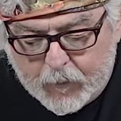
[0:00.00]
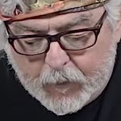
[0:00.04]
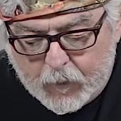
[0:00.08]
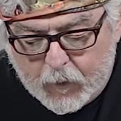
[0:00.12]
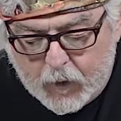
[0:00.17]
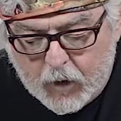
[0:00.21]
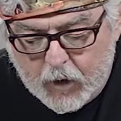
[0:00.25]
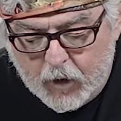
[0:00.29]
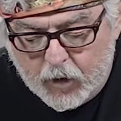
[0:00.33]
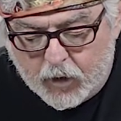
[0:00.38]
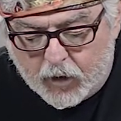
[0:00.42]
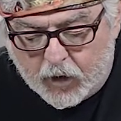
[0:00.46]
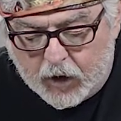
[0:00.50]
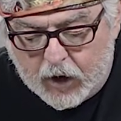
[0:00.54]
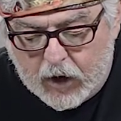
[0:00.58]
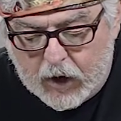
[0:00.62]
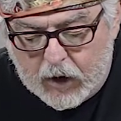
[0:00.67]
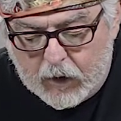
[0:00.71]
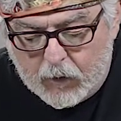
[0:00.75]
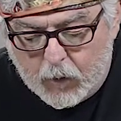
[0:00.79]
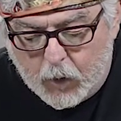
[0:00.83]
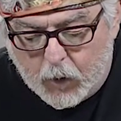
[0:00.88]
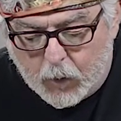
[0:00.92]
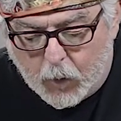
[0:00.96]

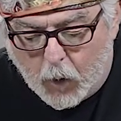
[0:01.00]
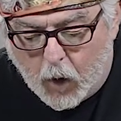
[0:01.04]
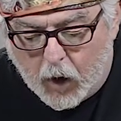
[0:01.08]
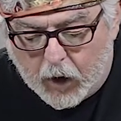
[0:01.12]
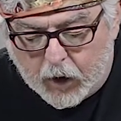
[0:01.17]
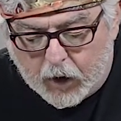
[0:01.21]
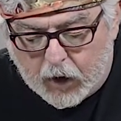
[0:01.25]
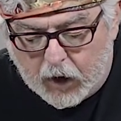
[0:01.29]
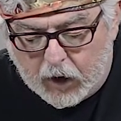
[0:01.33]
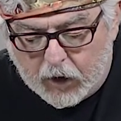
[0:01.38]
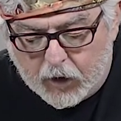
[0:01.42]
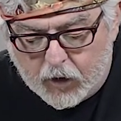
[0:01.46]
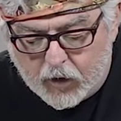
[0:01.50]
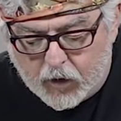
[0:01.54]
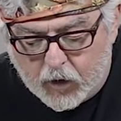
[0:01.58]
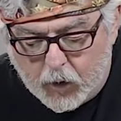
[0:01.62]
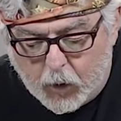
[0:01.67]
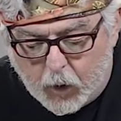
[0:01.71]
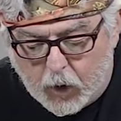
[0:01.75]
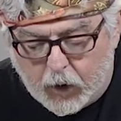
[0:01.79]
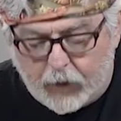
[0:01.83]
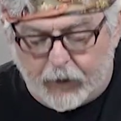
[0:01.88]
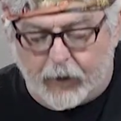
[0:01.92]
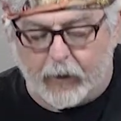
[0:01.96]
Usually with watercolors, you
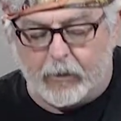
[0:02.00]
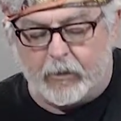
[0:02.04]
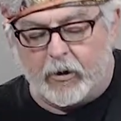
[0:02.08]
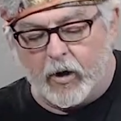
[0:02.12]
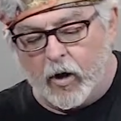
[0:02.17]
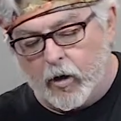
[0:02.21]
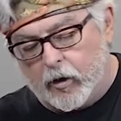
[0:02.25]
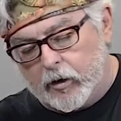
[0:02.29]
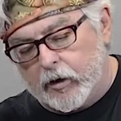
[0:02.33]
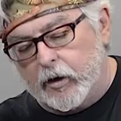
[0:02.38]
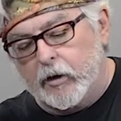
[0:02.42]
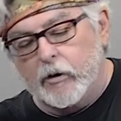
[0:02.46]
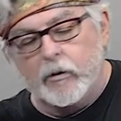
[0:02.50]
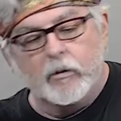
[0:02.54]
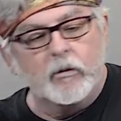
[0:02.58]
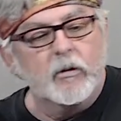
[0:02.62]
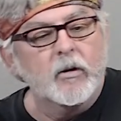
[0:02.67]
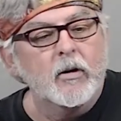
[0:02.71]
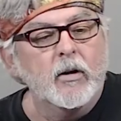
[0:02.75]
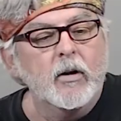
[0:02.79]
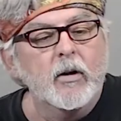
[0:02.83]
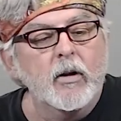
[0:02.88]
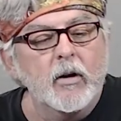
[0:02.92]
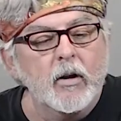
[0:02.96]
work from dark to
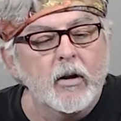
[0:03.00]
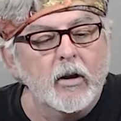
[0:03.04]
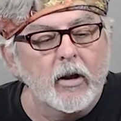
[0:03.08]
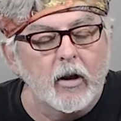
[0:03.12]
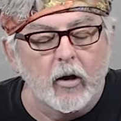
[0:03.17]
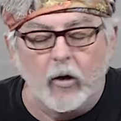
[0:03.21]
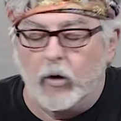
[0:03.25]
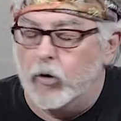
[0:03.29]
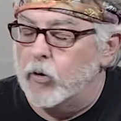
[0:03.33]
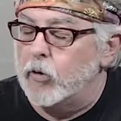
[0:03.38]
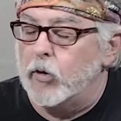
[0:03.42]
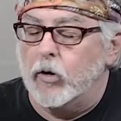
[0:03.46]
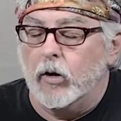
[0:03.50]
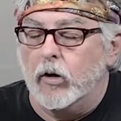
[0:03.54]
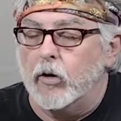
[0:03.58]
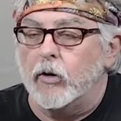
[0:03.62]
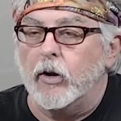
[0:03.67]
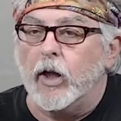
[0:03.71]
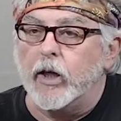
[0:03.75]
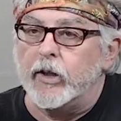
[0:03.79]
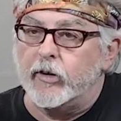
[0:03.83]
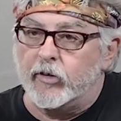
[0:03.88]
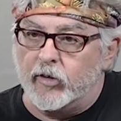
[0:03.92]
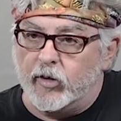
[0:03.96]

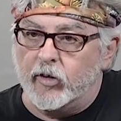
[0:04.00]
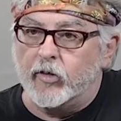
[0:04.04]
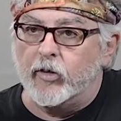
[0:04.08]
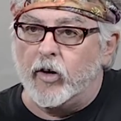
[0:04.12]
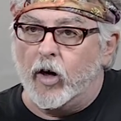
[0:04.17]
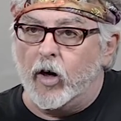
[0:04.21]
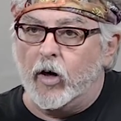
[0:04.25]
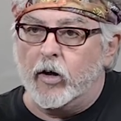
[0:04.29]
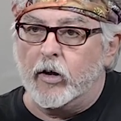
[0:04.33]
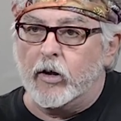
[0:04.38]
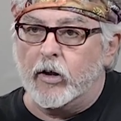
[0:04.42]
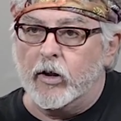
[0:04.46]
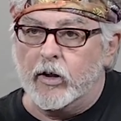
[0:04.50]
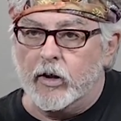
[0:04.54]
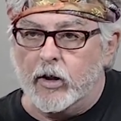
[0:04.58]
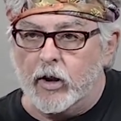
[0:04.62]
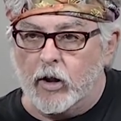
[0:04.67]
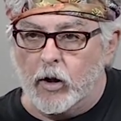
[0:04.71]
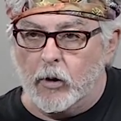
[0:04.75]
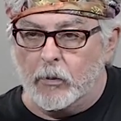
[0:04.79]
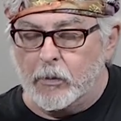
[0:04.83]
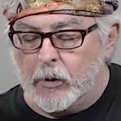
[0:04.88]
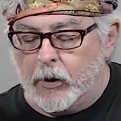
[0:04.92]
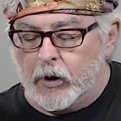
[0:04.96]
light to dark,
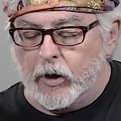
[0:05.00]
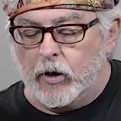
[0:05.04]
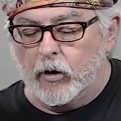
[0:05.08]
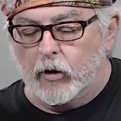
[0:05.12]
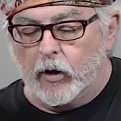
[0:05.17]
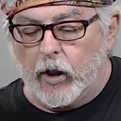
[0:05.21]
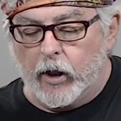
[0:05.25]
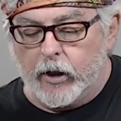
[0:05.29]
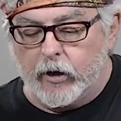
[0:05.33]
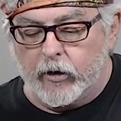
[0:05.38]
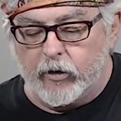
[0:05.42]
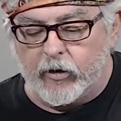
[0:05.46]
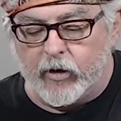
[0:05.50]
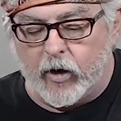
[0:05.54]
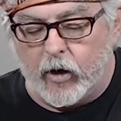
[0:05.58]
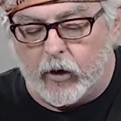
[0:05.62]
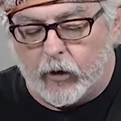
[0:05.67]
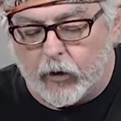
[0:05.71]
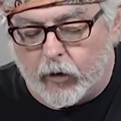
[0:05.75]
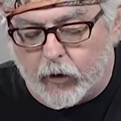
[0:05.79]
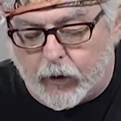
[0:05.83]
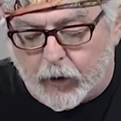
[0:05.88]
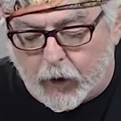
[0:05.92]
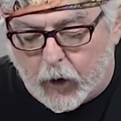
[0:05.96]
putting your lightest
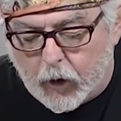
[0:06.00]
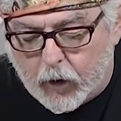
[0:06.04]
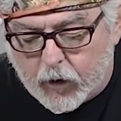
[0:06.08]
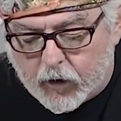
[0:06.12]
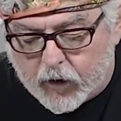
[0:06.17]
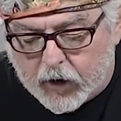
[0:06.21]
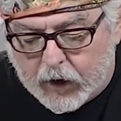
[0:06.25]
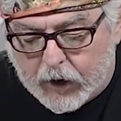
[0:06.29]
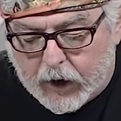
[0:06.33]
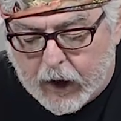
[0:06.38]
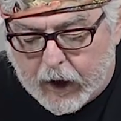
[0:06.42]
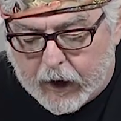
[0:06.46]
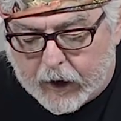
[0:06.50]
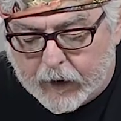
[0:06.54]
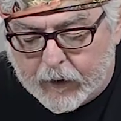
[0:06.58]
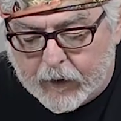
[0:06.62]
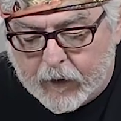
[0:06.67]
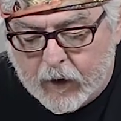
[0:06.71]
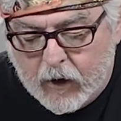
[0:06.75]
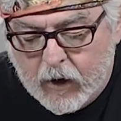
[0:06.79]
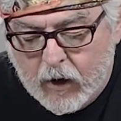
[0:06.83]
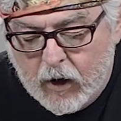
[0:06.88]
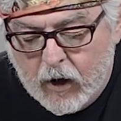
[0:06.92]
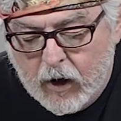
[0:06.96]
colors first and then,
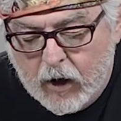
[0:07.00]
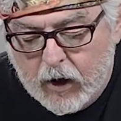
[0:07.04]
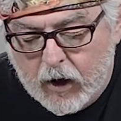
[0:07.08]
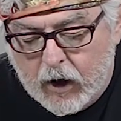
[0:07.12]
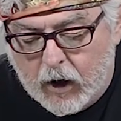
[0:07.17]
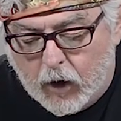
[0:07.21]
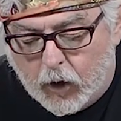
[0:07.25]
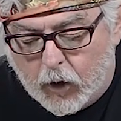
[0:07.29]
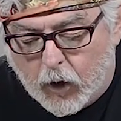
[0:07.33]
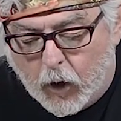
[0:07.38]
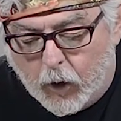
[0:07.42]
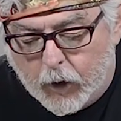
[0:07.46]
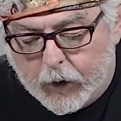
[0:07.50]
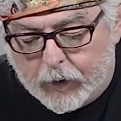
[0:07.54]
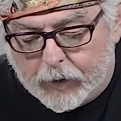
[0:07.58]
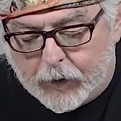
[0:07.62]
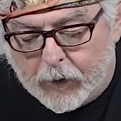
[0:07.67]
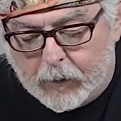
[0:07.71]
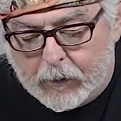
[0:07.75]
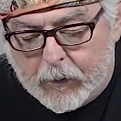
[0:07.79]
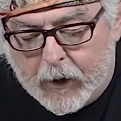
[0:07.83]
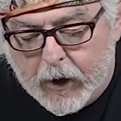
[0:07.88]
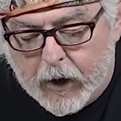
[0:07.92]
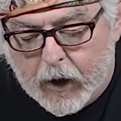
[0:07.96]
going
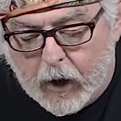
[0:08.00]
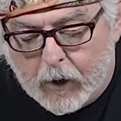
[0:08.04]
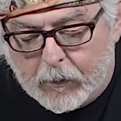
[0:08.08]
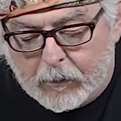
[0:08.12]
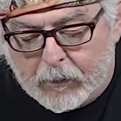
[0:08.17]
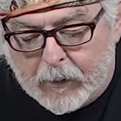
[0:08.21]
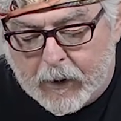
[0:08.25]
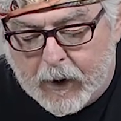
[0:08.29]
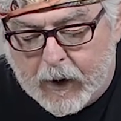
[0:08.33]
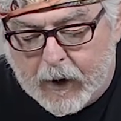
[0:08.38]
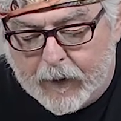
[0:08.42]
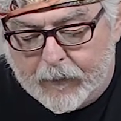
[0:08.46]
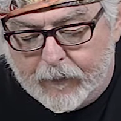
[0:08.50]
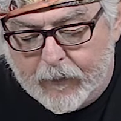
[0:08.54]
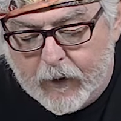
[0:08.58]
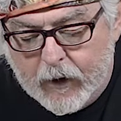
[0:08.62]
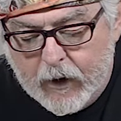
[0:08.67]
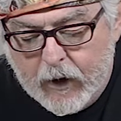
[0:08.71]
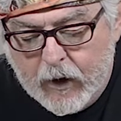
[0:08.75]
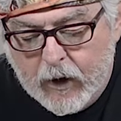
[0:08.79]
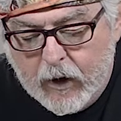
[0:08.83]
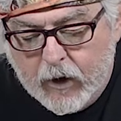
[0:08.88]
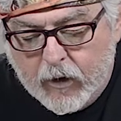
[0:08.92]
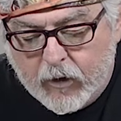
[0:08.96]
from there. But
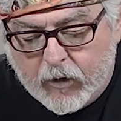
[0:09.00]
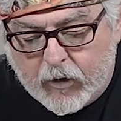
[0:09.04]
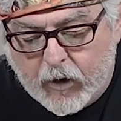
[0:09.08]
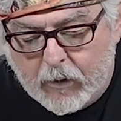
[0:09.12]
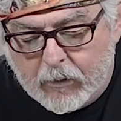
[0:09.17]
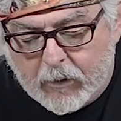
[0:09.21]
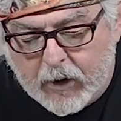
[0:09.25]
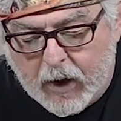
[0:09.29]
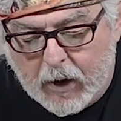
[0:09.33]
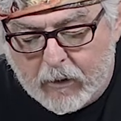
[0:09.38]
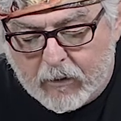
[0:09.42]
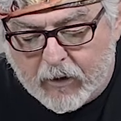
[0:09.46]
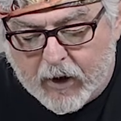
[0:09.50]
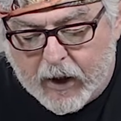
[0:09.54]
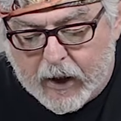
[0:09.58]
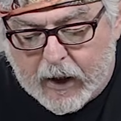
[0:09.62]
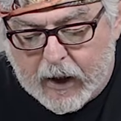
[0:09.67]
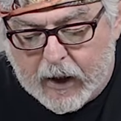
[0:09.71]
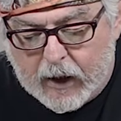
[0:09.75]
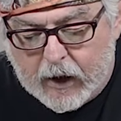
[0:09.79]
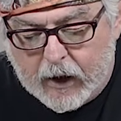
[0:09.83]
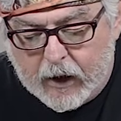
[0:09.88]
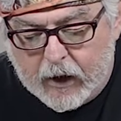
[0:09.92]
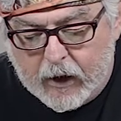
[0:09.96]
sometimes I
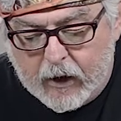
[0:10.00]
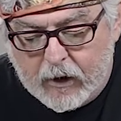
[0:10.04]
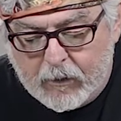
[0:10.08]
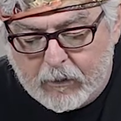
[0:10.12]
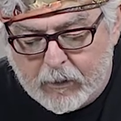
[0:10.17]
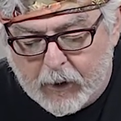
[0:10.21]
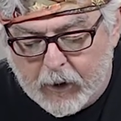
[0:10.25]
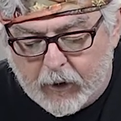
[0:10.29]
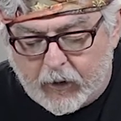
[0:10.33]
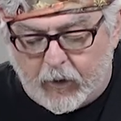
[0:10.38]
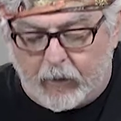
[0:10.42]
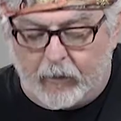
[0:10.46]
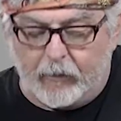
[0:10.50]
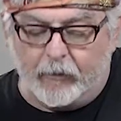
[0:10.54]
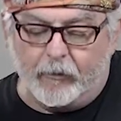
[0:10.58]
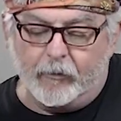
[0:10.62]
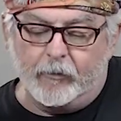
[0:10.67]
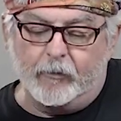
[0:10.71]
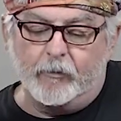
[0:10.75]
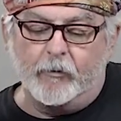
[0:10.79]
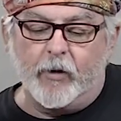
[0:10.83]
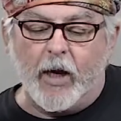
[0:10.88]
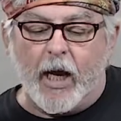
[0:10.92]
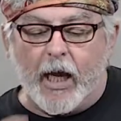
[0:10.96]
gotta put some
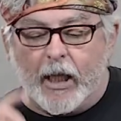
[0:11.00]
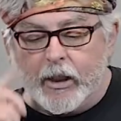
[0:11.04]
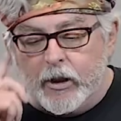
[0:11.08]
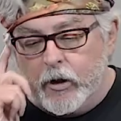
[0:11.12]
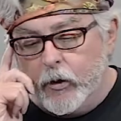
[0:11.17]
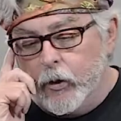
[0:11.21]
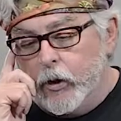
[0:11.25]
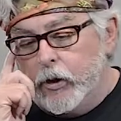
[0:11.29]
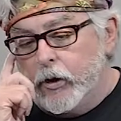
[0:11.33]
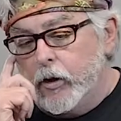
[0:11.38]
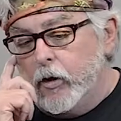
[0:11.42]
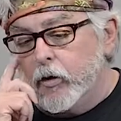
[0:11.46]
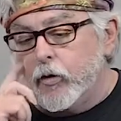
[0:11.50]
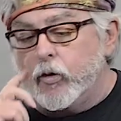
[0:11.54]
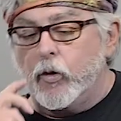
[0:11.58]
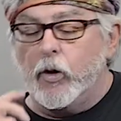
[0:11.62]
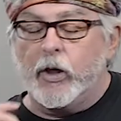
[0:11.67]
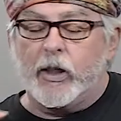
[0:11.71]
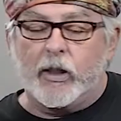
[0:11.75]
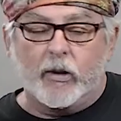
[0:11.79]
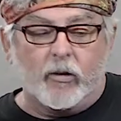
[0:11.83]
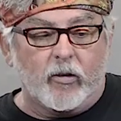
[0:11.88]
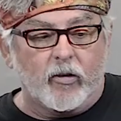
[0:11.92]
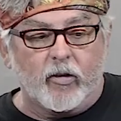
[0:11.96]
value in there so I
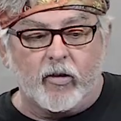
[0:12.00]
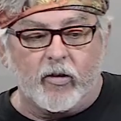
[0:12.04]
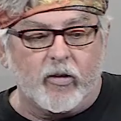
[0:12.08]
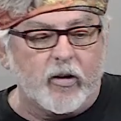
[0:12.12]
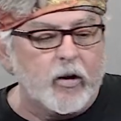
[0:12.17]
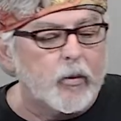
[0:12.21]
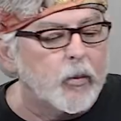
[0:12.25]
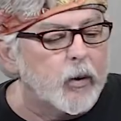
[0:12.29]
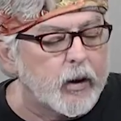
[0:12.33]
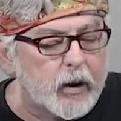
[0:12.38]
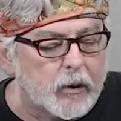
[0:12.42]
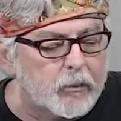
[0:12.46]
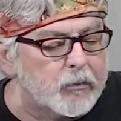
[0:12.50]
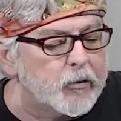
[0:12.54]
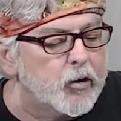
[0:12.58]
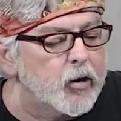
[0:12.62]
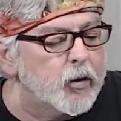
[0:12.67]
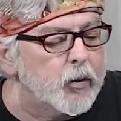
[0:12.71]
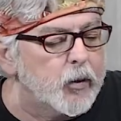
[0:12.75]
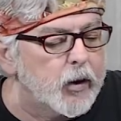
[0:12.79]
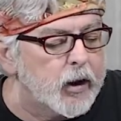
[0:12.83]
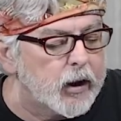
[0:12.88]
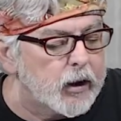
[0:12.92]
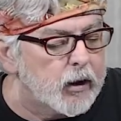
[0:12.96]
can see what I'm
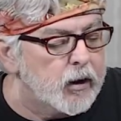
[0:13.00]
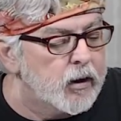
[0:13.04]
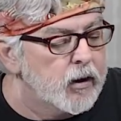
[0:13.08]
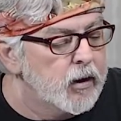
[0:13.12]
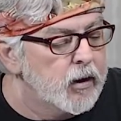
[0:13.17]
doing.